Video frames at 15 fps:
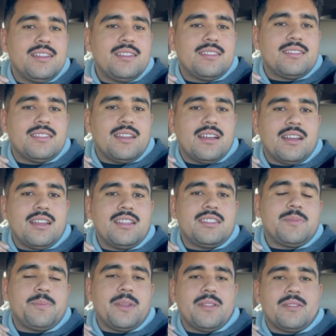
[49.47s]

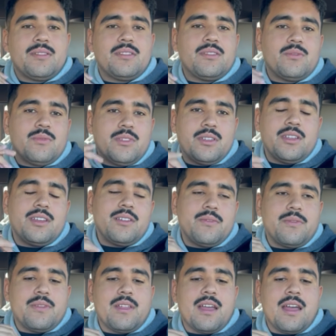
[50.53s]
it's been really good
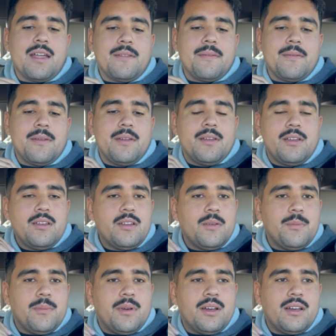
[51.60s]
for that.
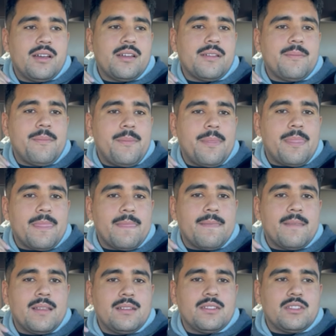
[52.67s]
But
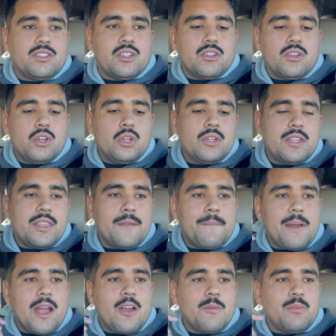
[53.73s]
so the
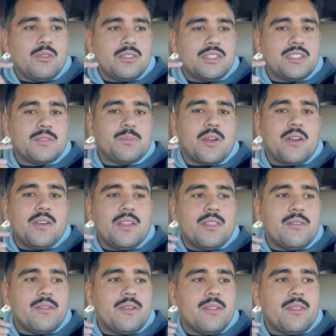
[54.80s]
power boost is probably
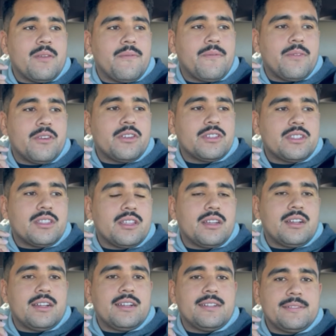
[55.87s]
the first
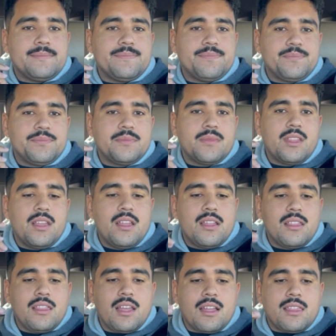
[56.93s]

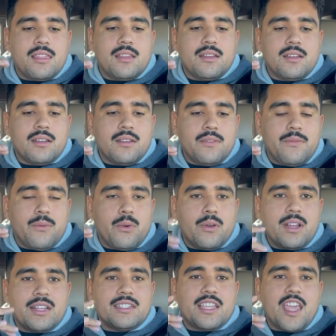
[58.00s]
that the
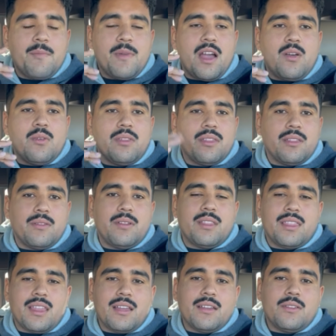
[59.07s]
Ford has came out with.
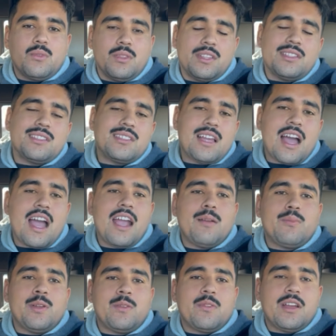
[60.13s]
Well, this is a
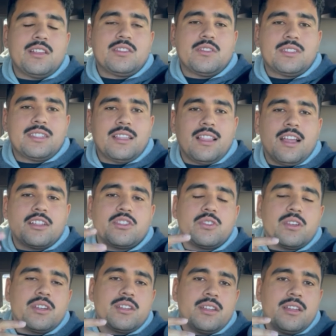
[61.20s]
hybrid, right? So it's
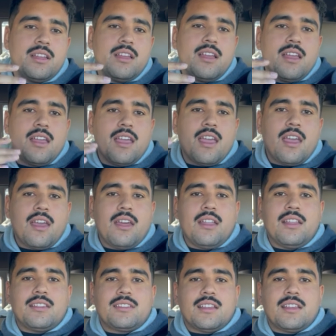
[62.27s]
electric and
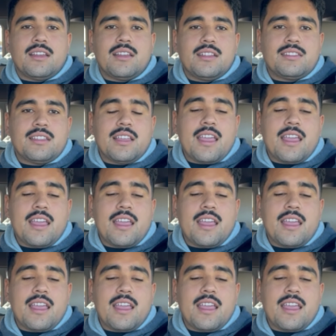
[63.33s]
it's a